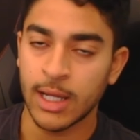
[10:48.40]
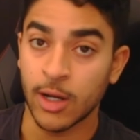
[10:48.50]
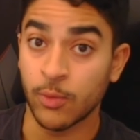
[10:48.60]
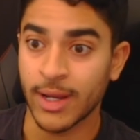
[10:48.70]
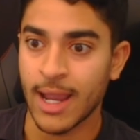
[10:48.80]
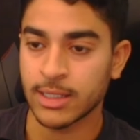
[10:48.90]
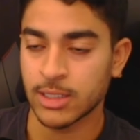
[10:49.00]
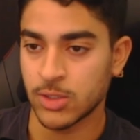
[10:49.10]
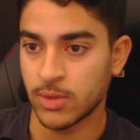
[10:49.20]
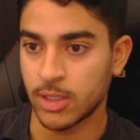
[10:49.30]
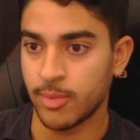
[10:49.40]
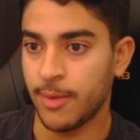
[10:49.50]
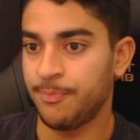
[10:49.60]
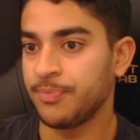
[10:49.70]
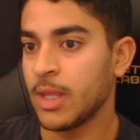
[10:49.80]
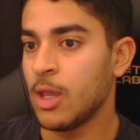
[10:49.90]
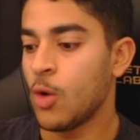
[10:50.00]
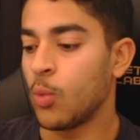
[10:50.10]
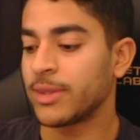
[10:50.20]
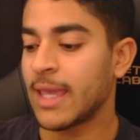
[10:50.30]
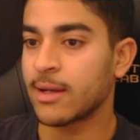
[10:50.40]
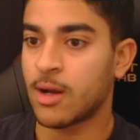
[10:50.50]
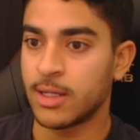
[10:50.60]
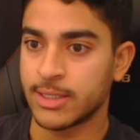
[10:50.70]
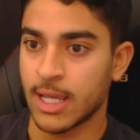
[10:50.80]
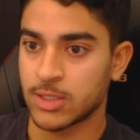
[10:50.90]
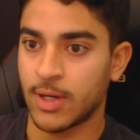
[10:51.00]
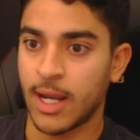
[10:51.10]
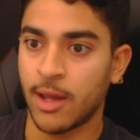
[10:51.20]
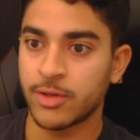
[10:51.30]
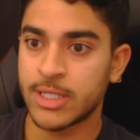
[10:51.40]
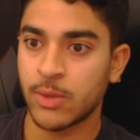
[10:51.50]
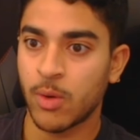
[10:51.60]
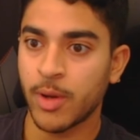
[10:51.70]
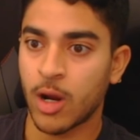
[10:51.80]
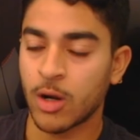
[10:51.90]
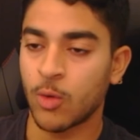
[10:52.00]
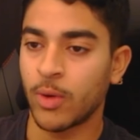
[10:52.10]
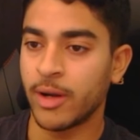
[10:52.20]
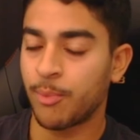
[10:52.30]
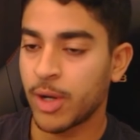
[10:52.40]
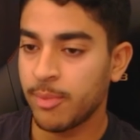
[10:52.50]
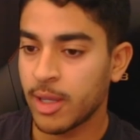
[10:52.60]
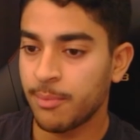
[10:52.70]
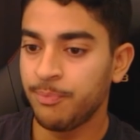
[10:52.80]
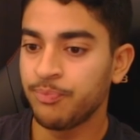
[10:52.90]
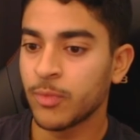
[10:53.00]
reacting to a little bit. With that context, right? I understand where we are. We're in a premium.